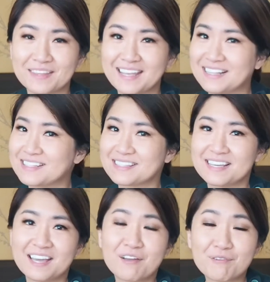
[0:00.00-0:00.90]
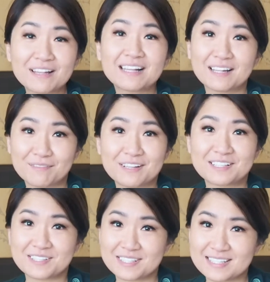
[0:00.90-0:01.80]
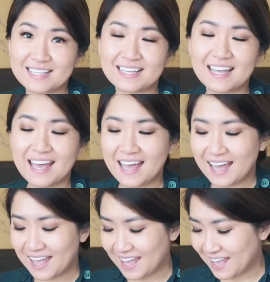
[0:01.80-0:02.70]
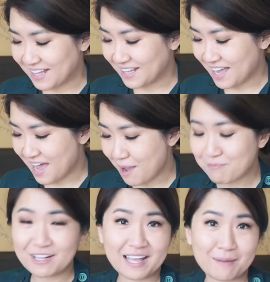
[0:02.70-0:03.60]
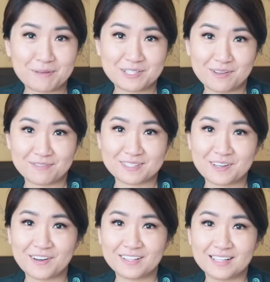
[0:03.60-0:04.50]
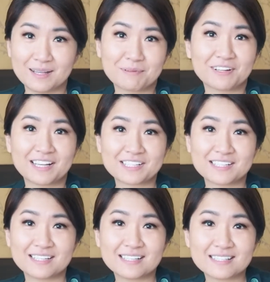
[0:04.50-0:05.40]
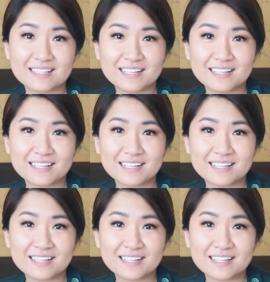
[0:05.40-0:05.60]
it's really lovely to see, and I'm really happy to have got the lip collection this